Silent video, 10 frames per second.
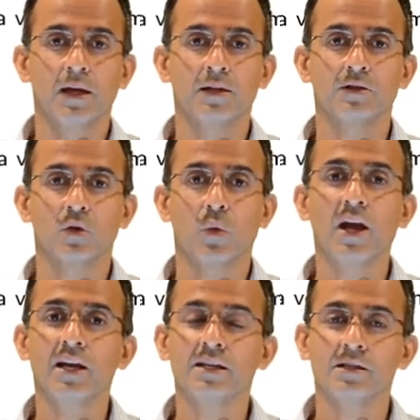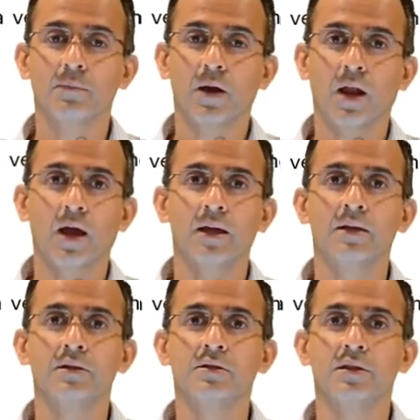And so the way it is
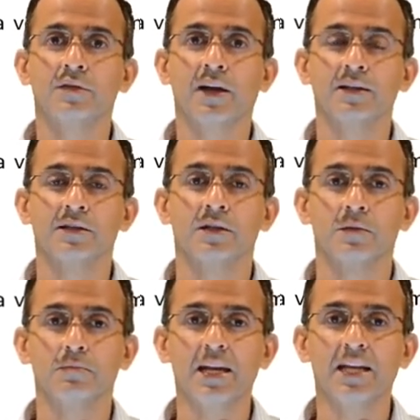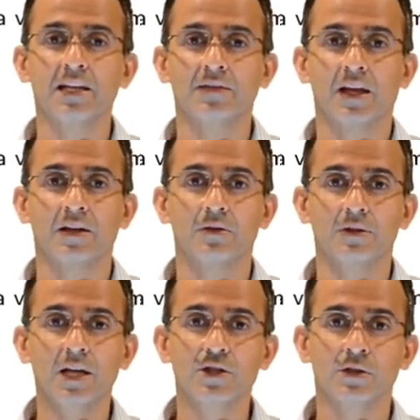applied to the vector, the meaning of that
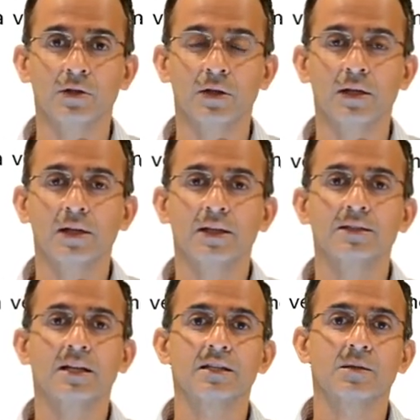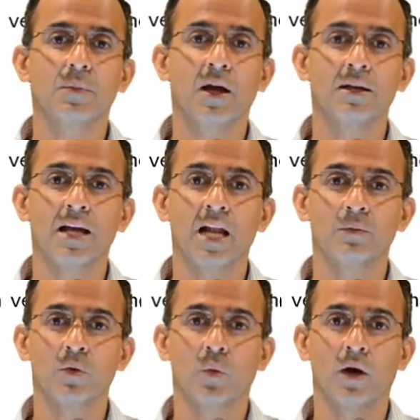notation, is that it's applied
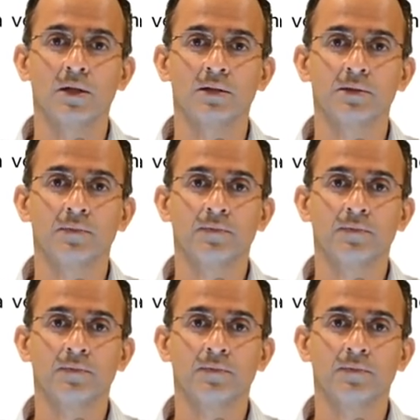element-wise.